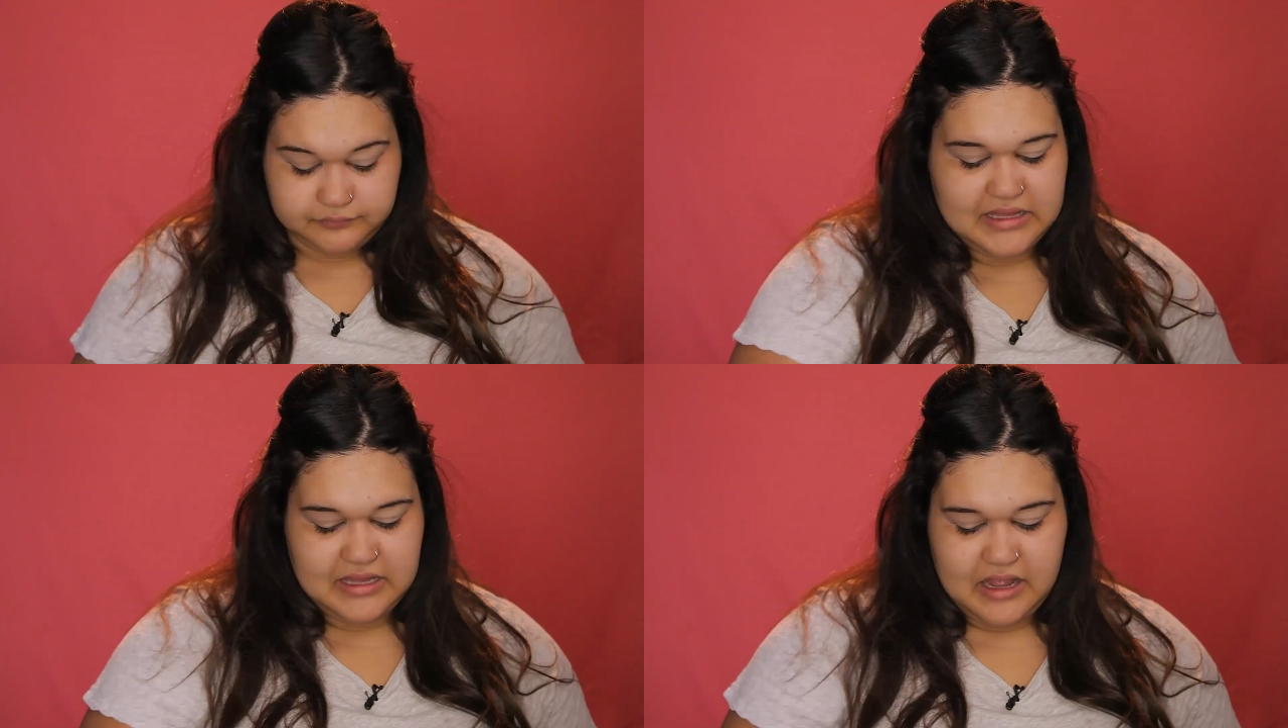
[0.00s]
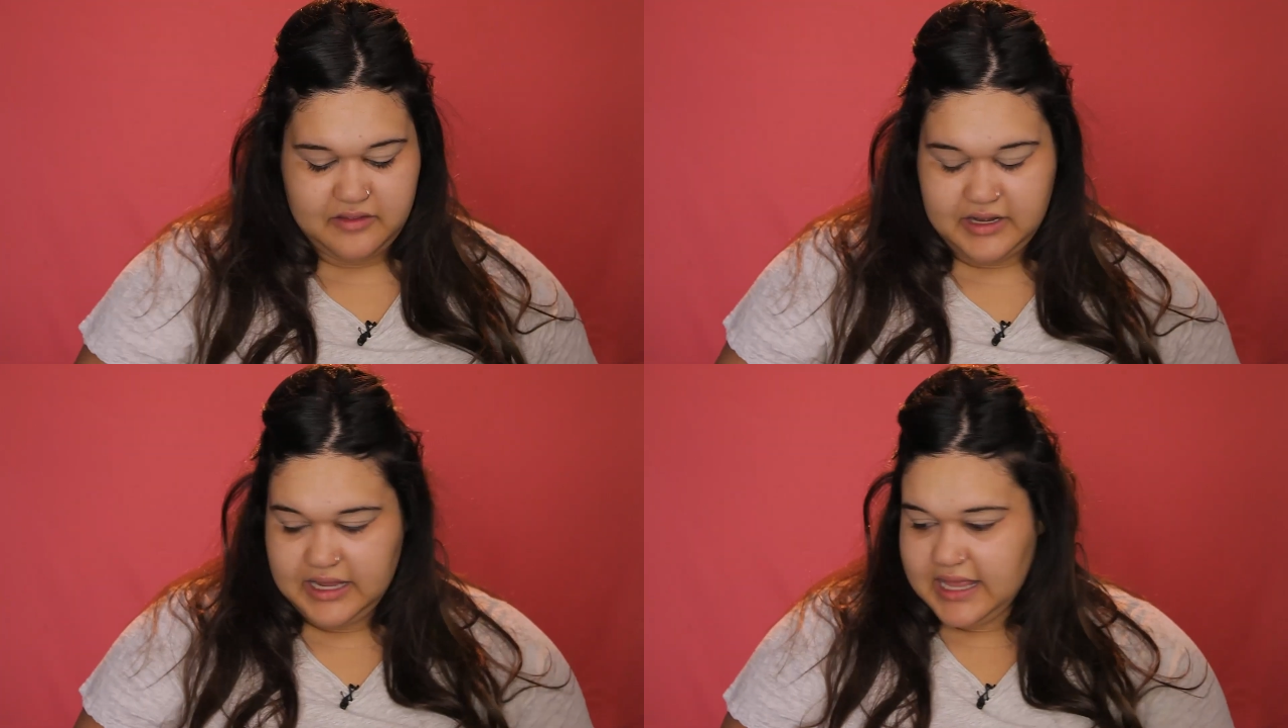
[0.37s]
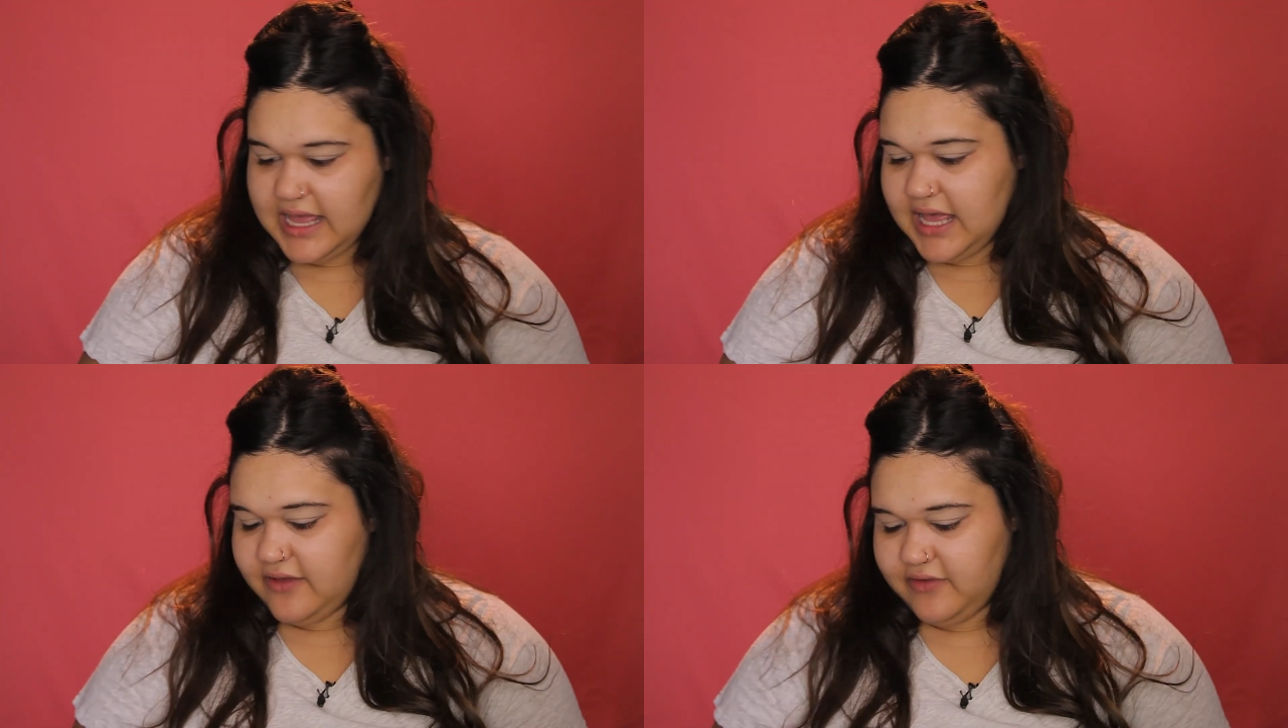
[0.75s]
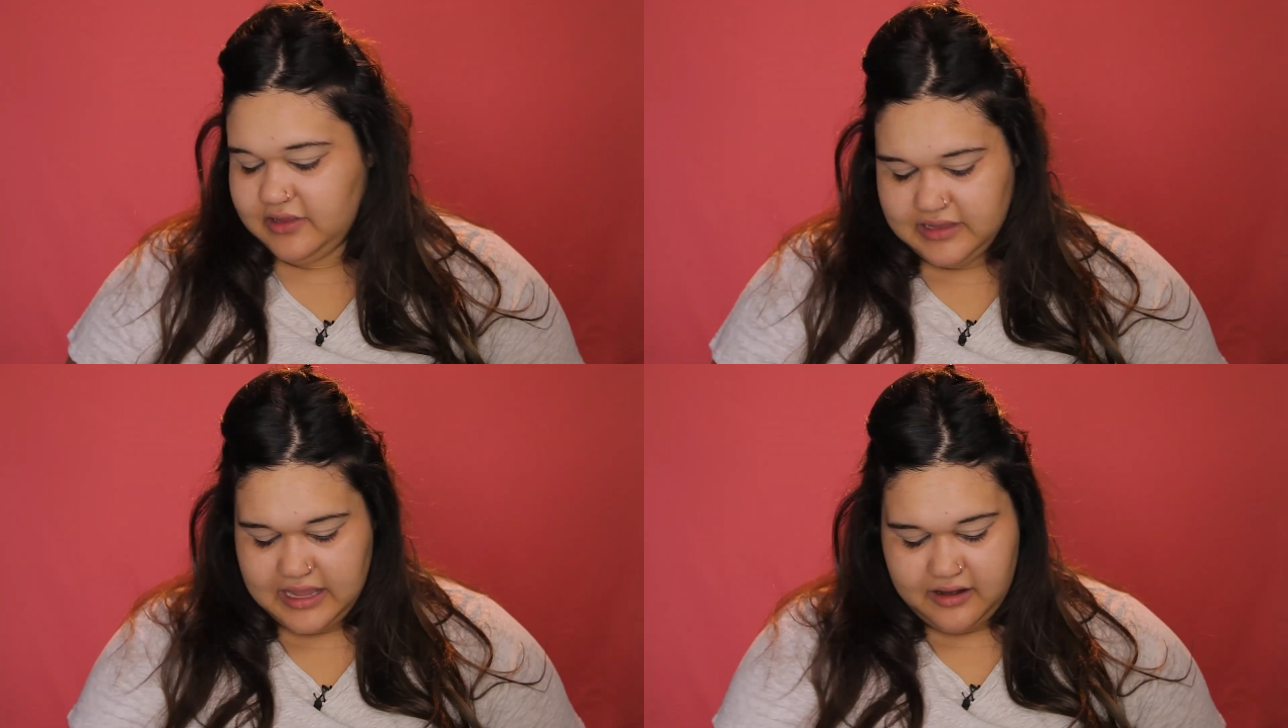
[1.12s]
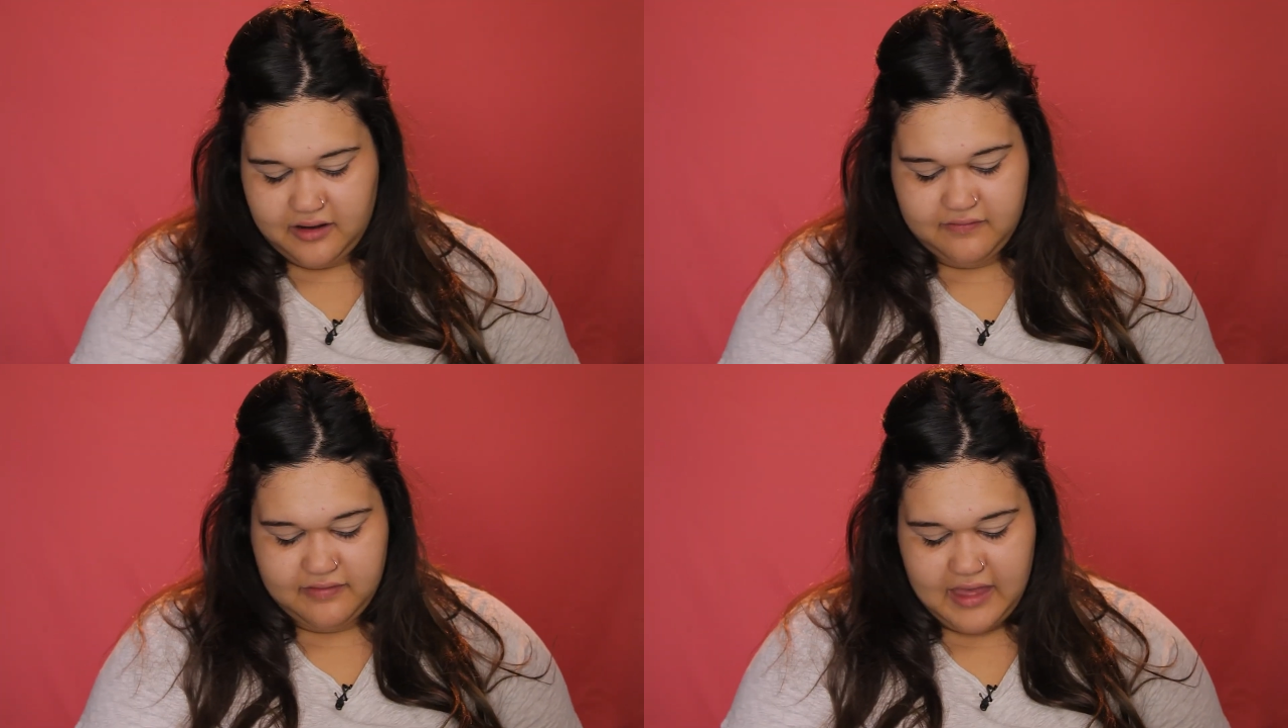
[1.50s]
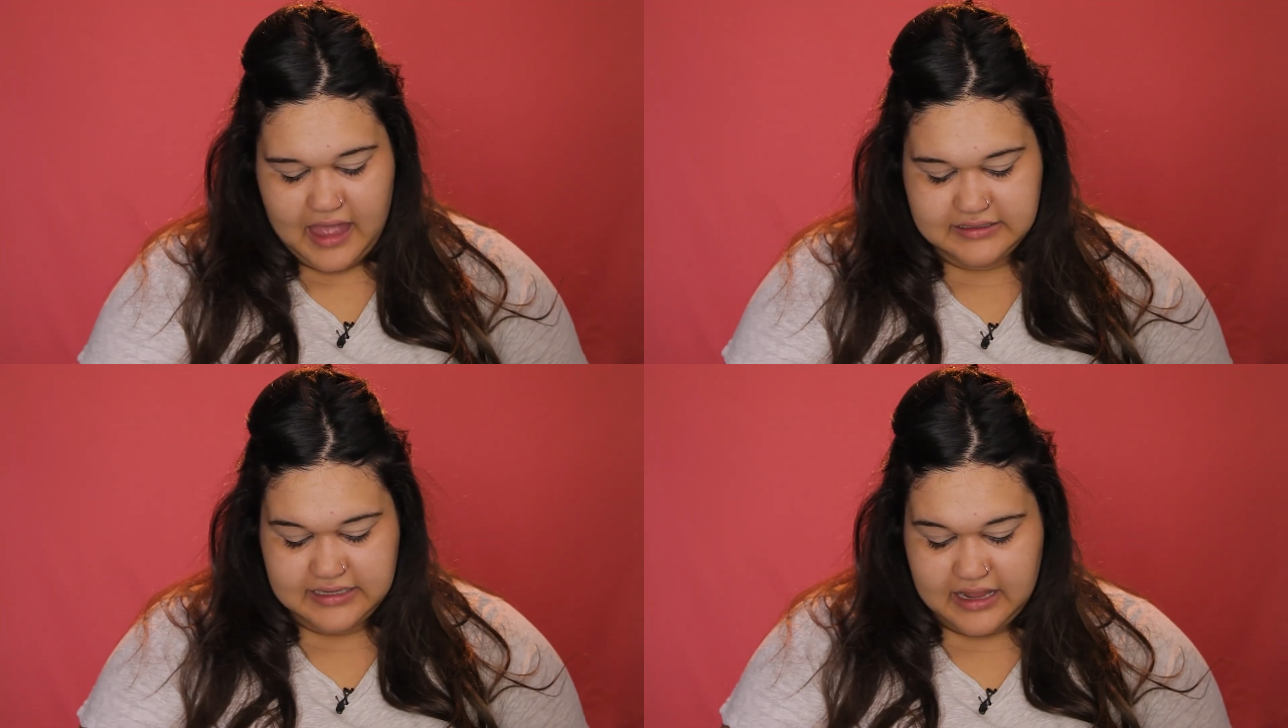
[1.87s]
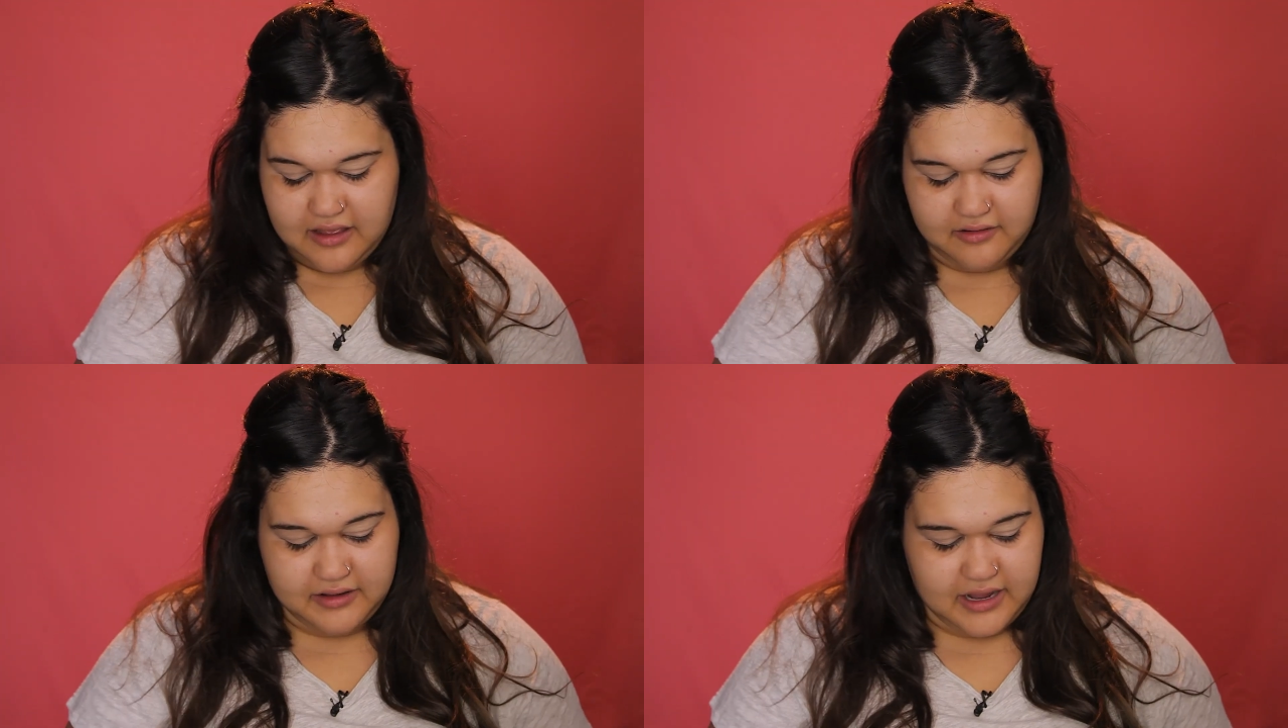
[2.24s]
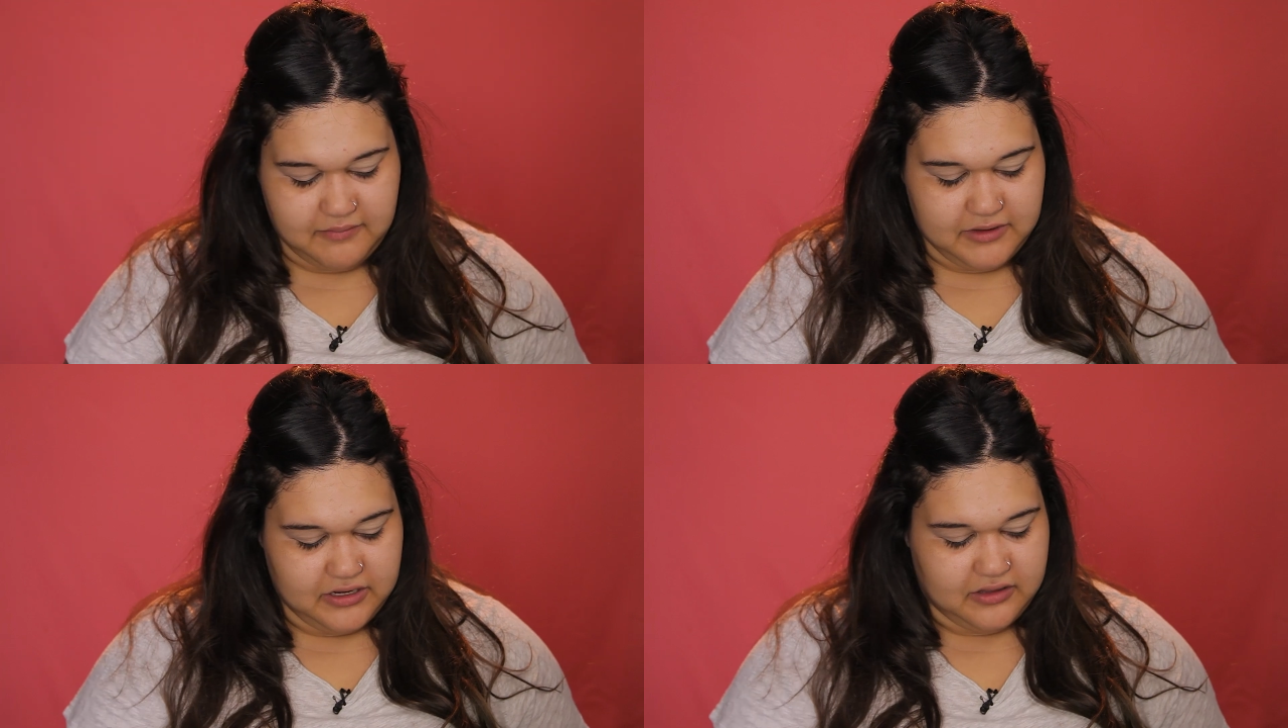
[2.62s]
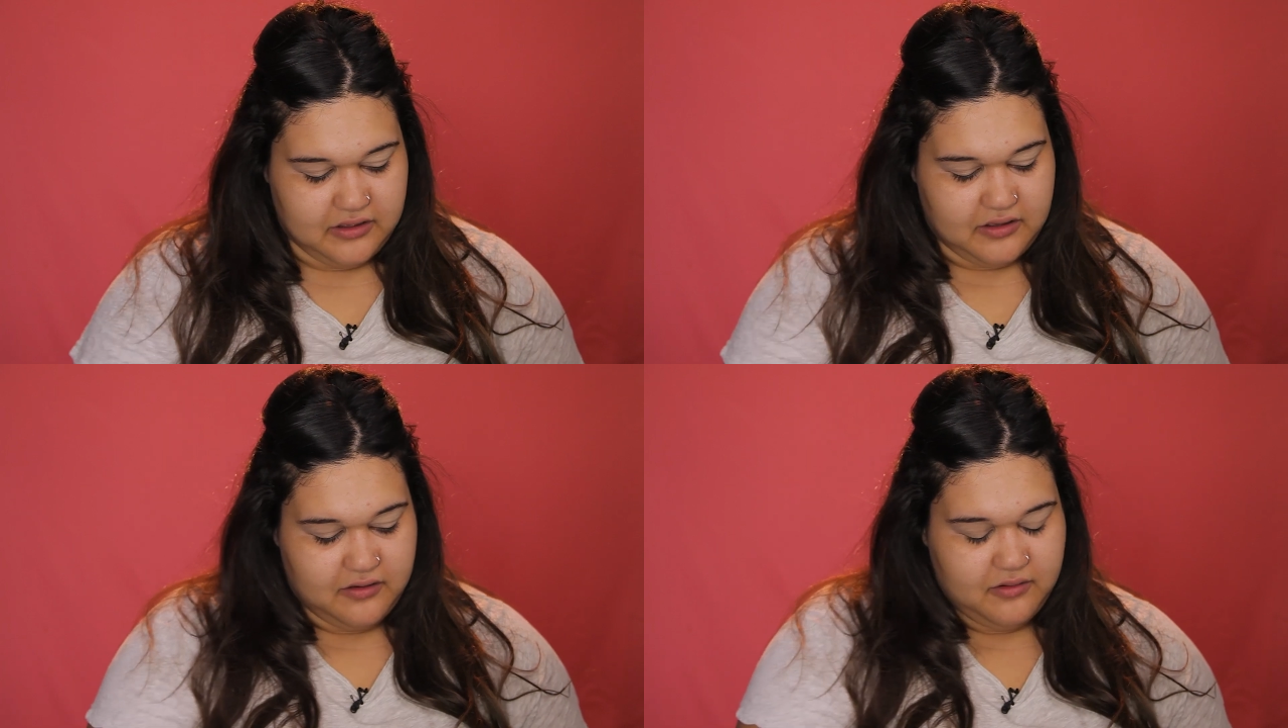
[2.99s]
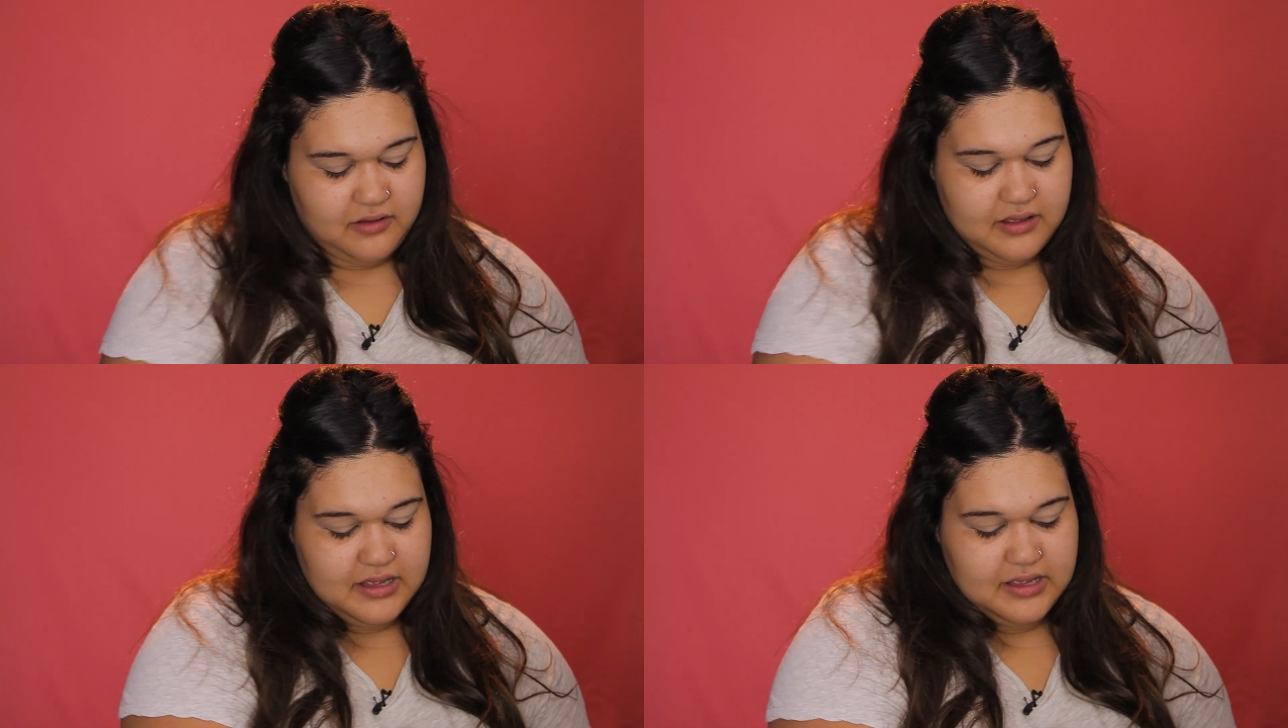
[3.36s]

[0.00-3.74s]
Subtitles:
Now that I have a layer of that down, I'm gonna go,